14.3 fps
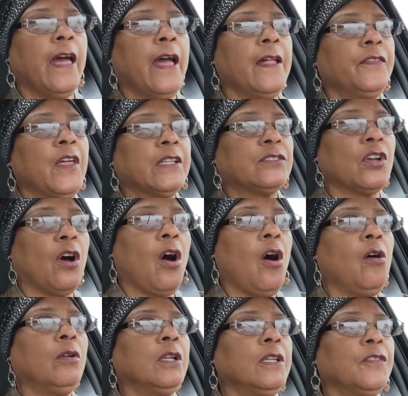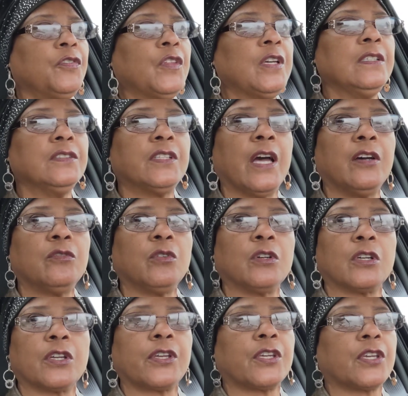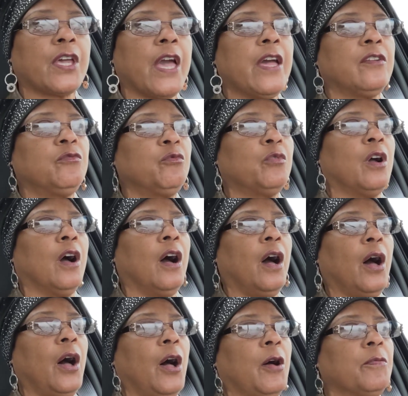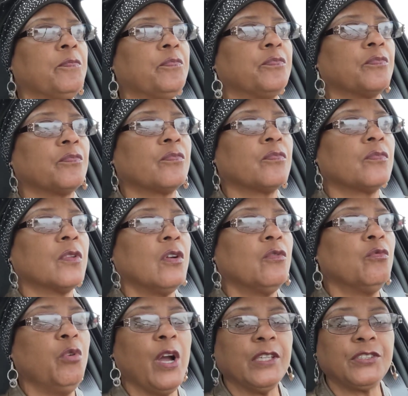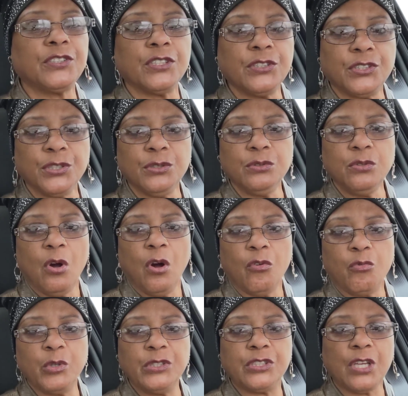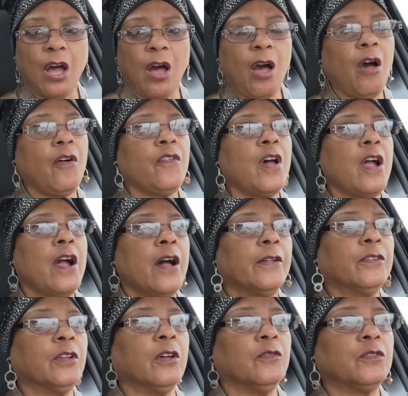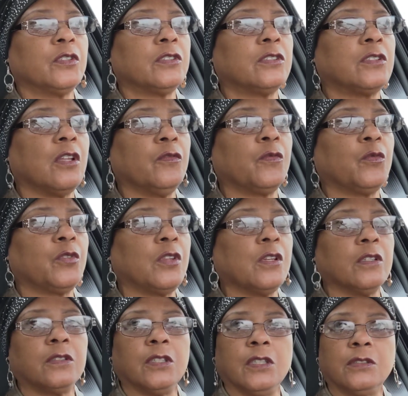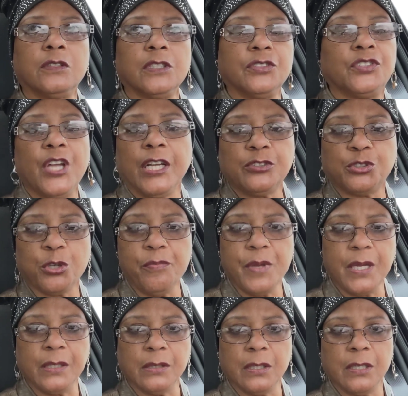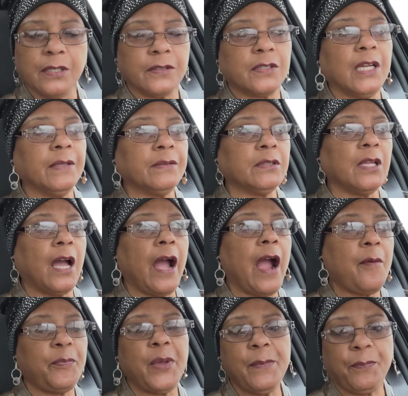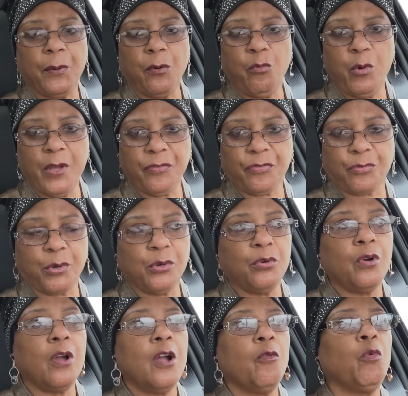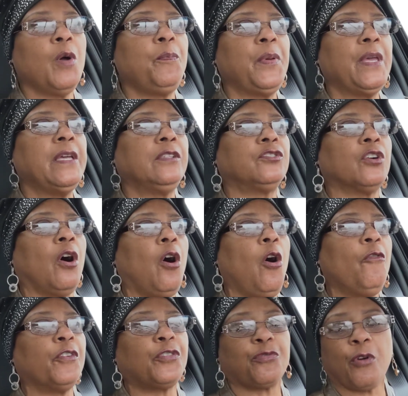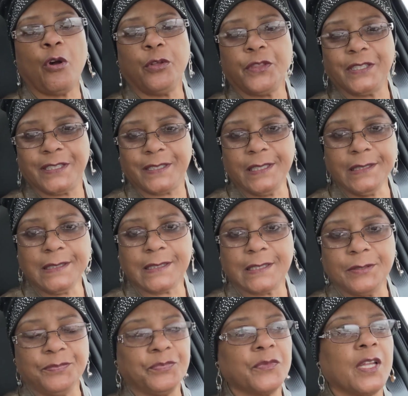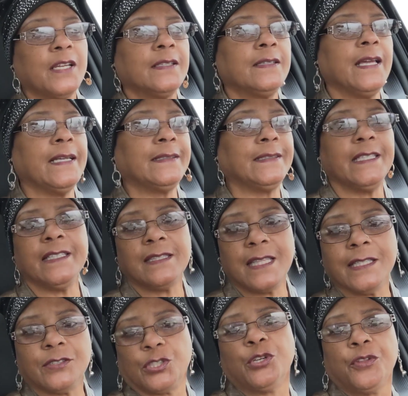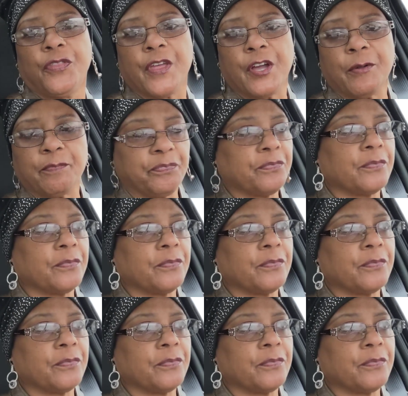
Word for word: and that the only thing that can uh, restitute or resolve the, the, the detriment that our people went through would be to overthrow the system that did that to them.